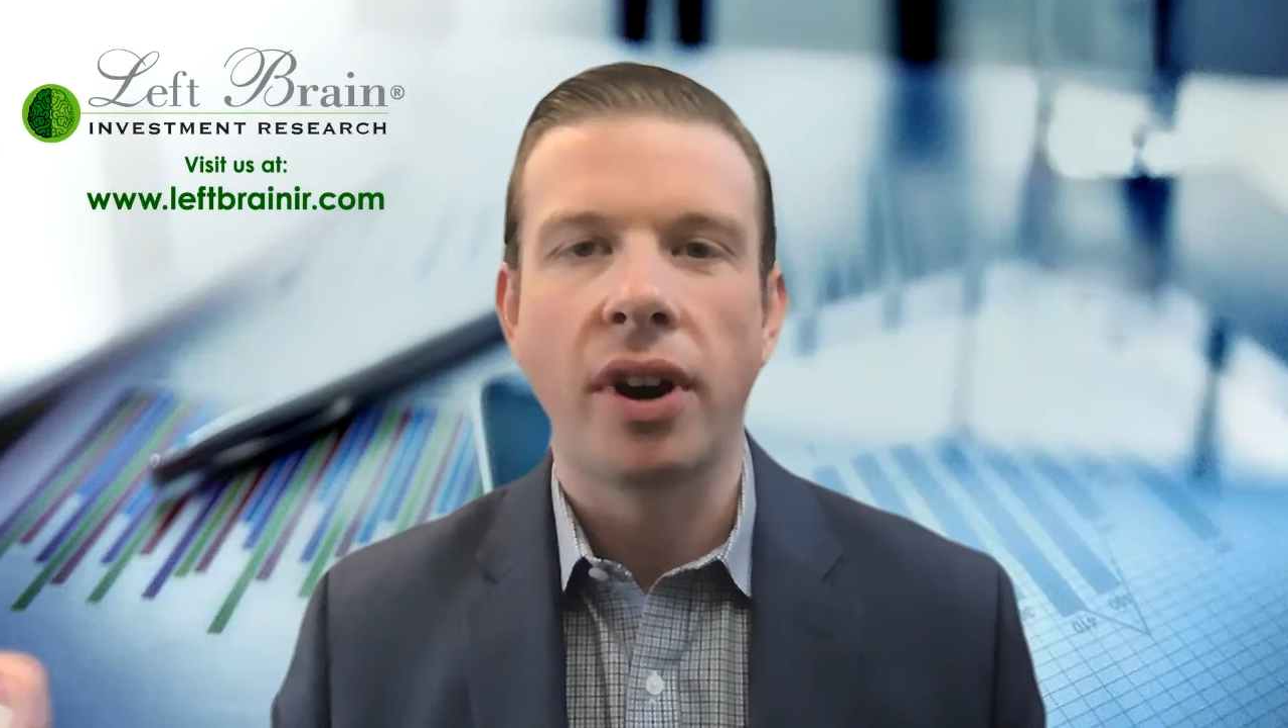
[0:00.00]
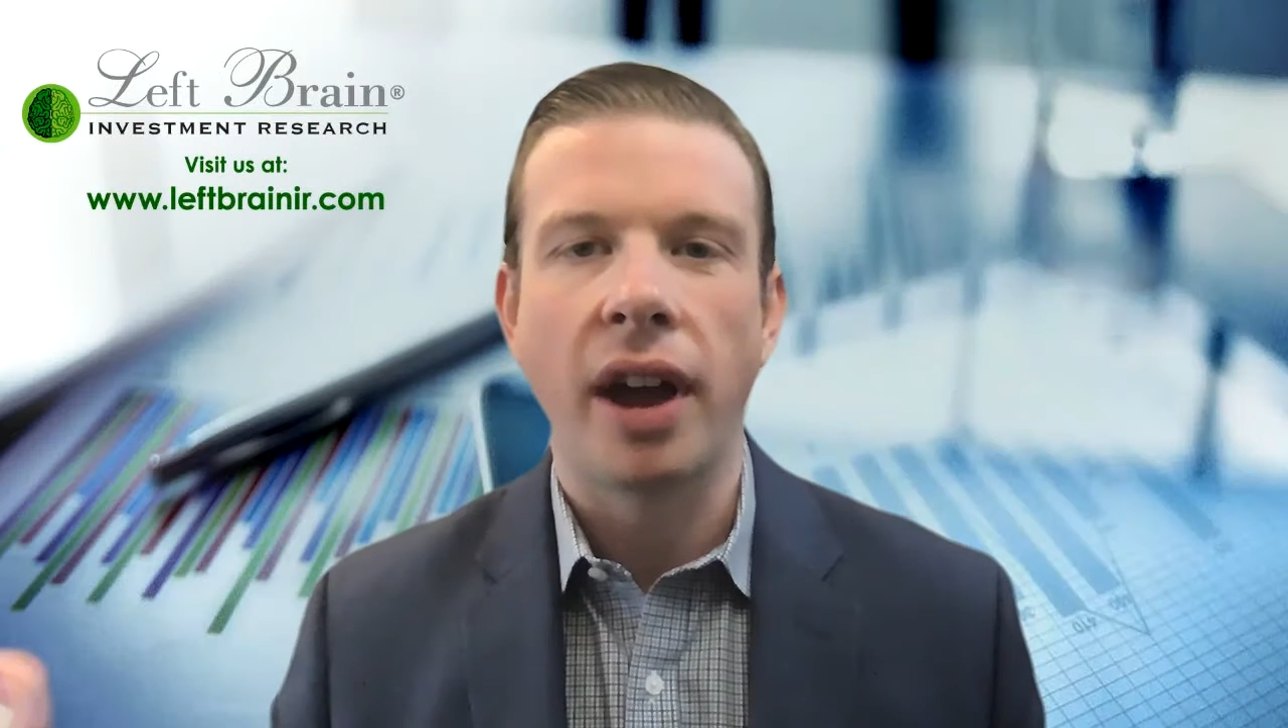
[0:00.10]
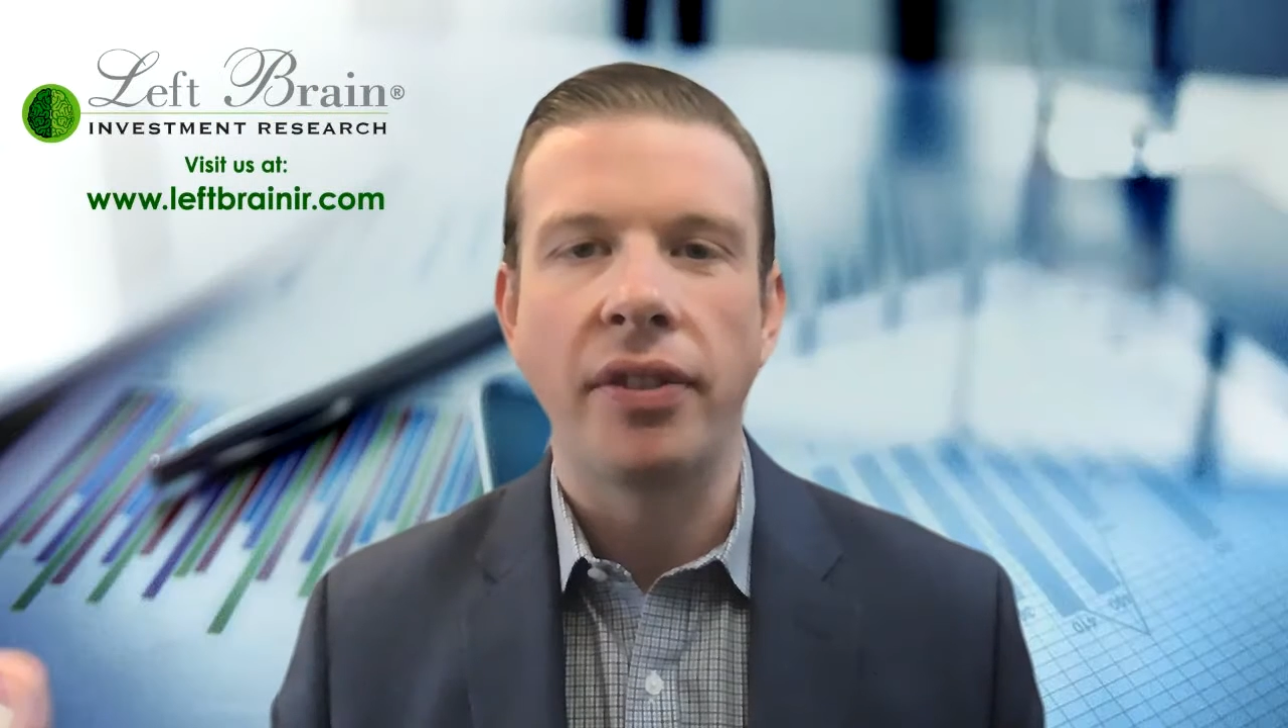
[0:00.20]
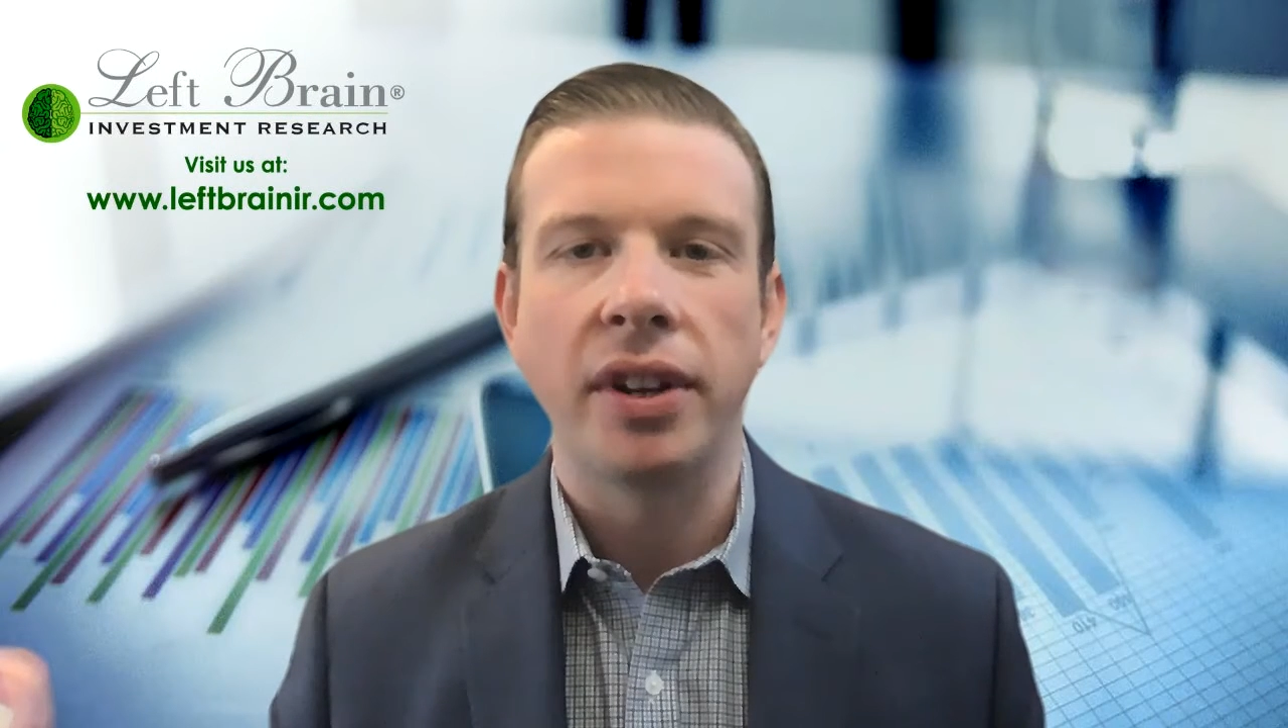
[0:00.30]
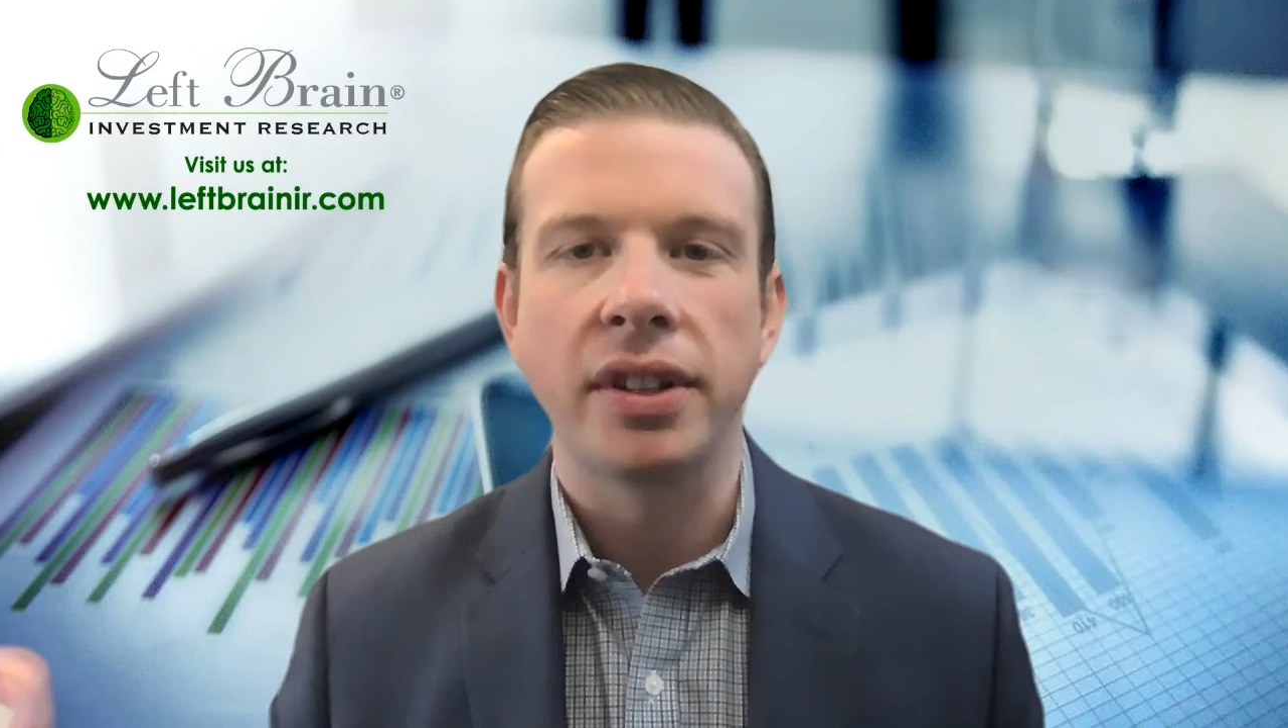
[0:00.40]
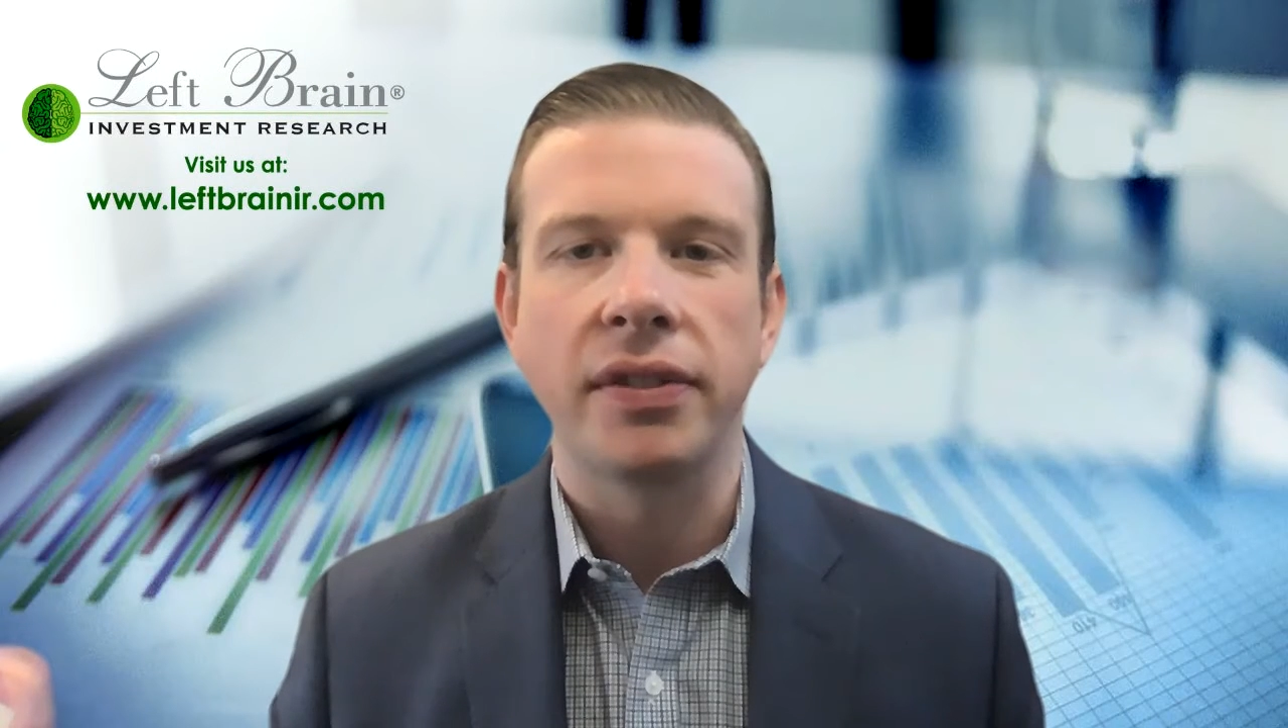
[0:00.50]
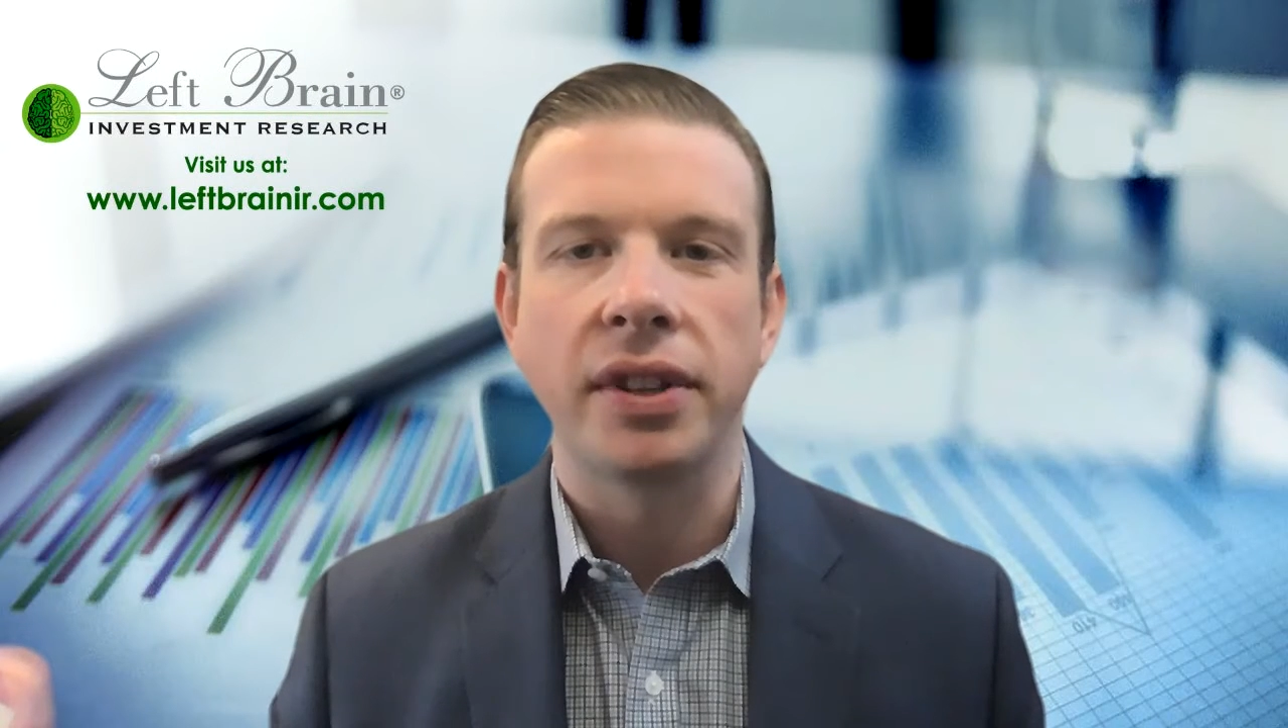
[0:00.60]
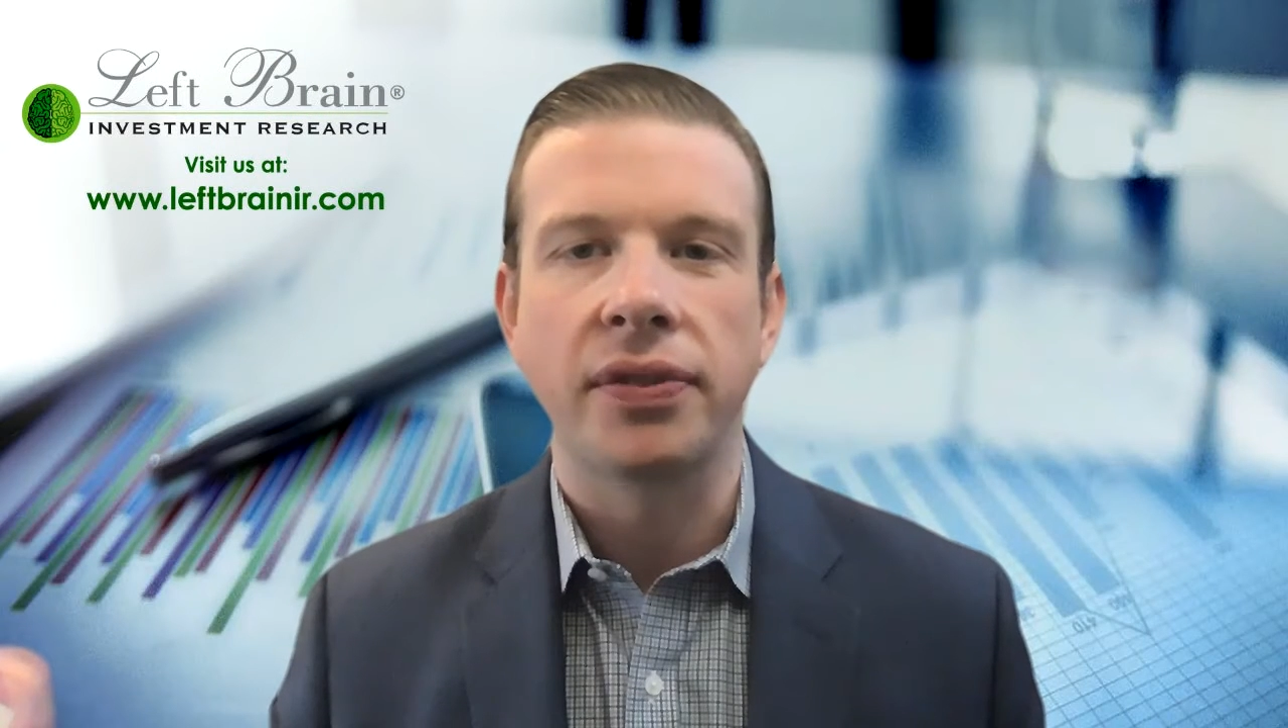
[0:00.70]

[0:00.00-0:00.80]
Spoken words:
evidence of this